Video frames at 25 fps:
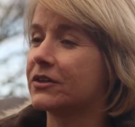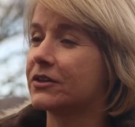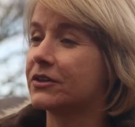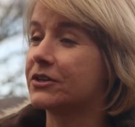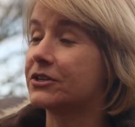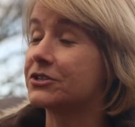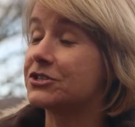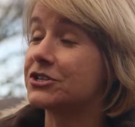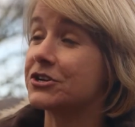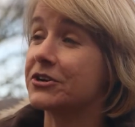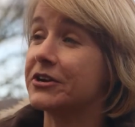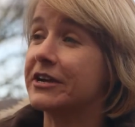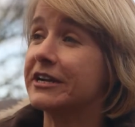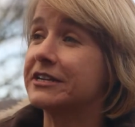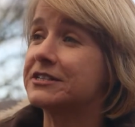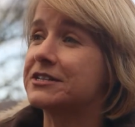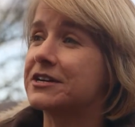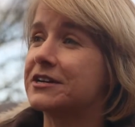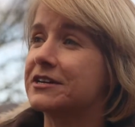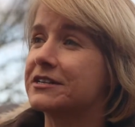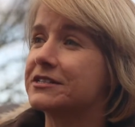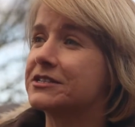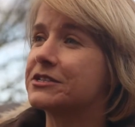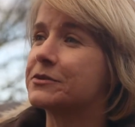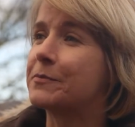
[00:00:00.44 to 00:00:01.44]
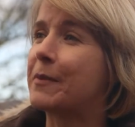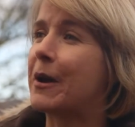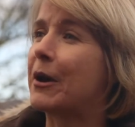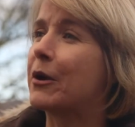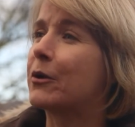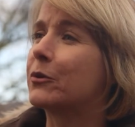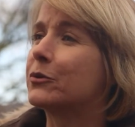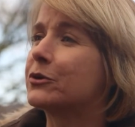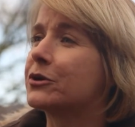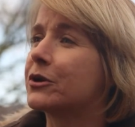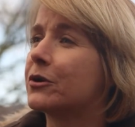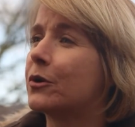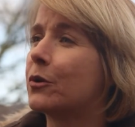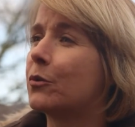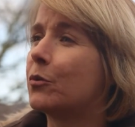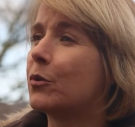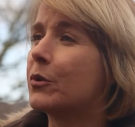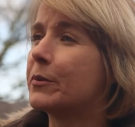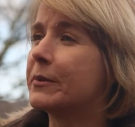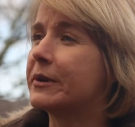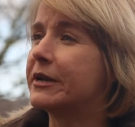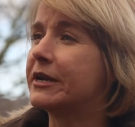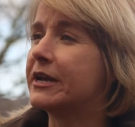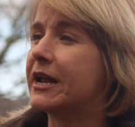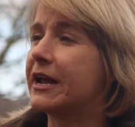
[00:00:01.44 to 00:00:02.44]
The Turning Tide's about a
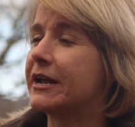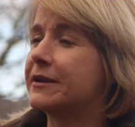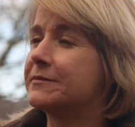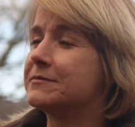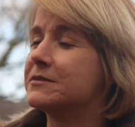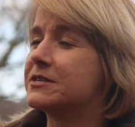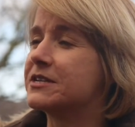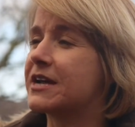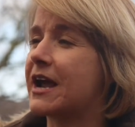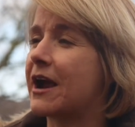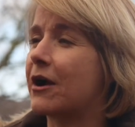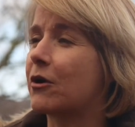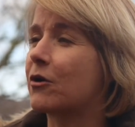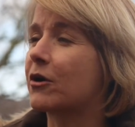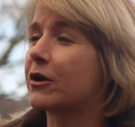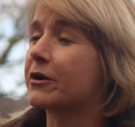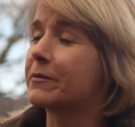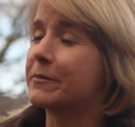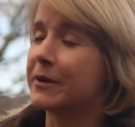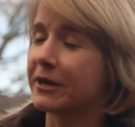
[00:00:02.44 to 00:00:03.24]
woman named Erica